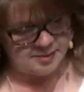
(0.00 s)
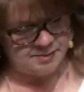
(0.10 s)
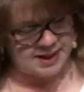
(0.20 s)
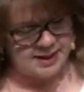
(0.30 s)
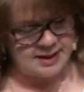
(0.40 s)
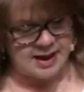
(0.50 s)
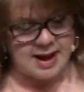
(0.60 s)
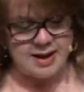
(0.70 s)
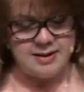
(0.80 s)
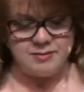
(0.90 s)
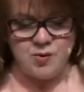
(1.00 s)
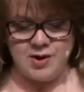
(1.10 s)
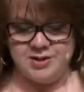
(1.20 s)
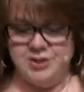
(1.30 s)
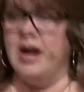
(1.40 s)
But I am
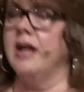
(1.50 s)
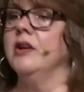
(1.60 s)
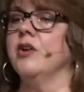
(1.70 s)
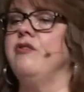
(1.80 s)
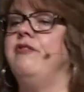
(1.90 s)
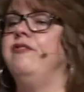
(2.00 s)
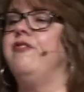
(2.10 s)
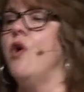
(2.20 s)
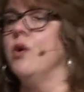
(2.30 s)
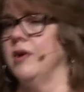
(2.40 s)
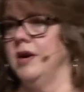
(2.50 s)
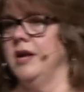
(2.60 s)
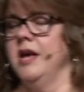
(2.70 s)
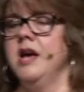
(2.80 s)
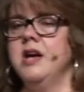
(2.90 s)
going to, I look forward
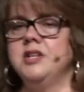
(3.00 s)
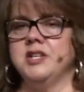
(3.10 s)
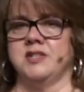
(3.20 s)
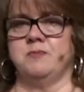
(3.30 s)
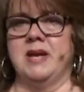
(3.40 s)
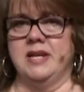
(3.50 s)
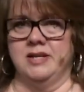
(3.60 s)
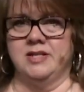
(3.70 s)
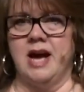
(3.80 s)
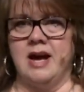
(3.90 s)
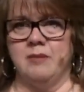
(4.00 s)
to spending time